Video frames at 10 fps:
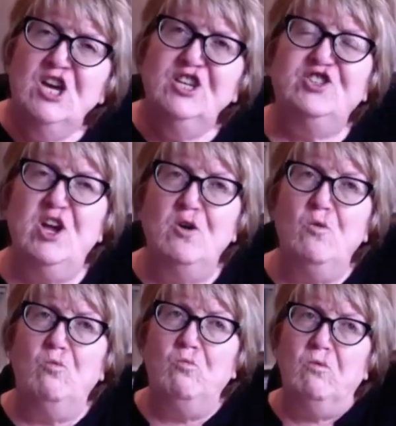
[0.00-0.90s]
So
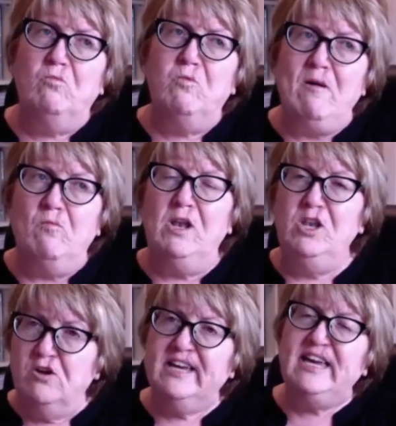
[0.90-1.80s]
when we're
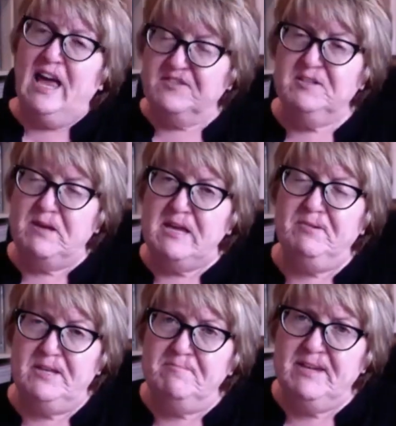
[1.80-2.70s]
looking after
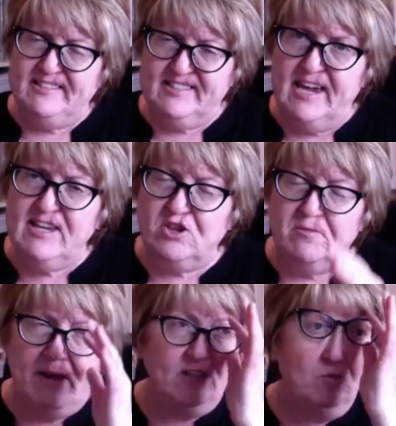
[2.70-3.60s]
people in mid-stage
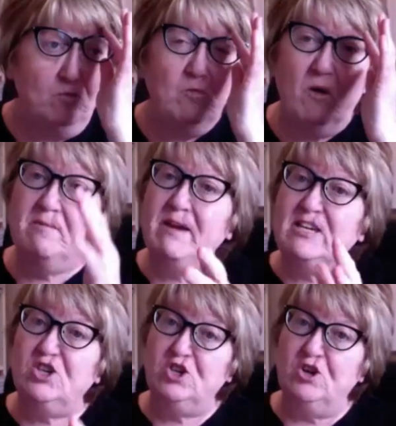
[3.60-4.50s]
dementia, we want to make
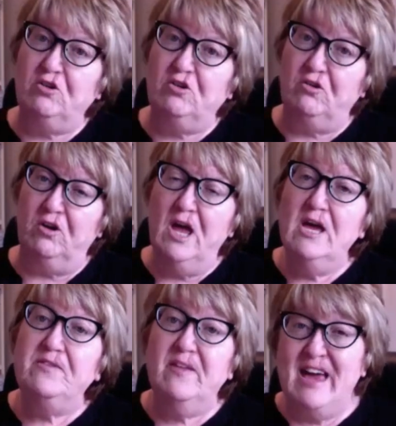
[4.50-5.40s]
sure
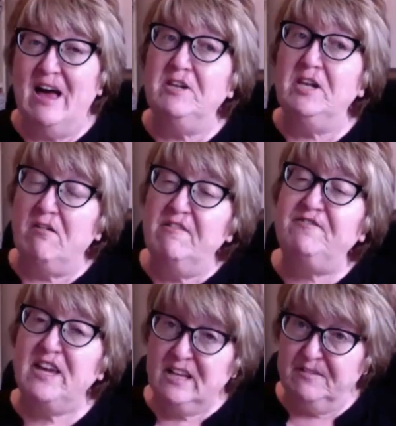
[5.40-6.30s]
that they have a lot of
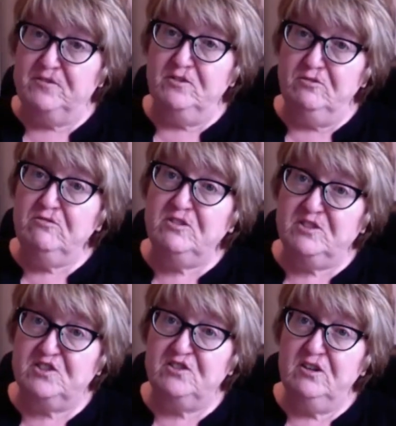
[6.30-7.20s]
finger
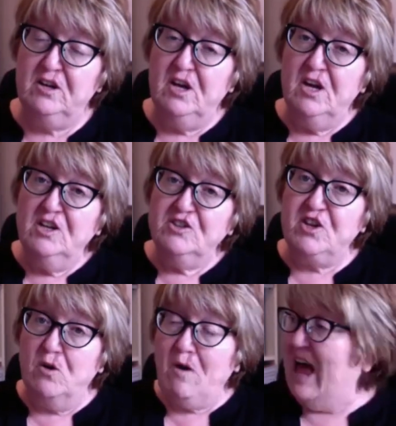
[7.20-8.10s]
foods.
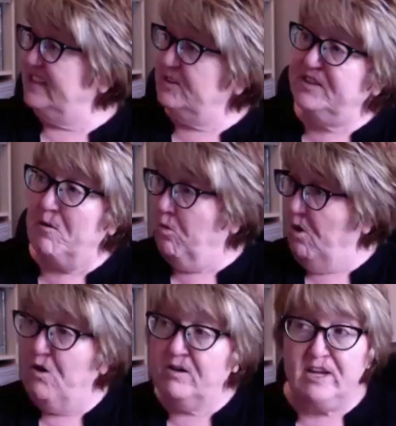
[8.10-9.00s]
So as they're
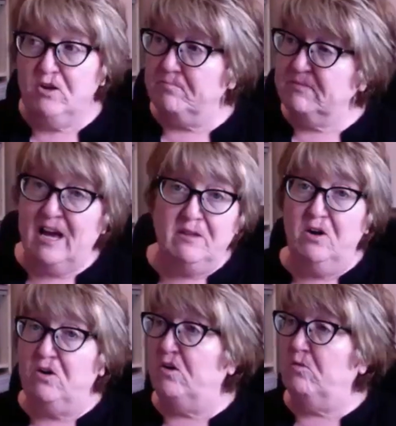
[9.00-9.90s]
walking up and down the
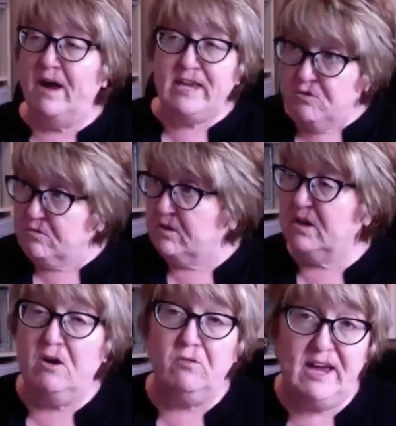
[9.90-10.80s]
hallway, you can
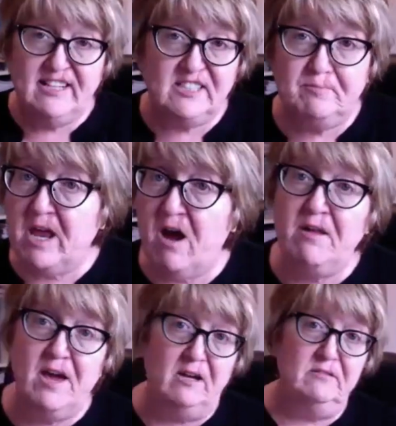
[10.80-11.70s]
go, here's a
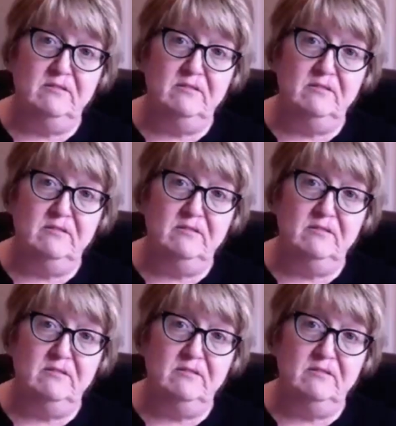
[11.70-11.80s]
banana,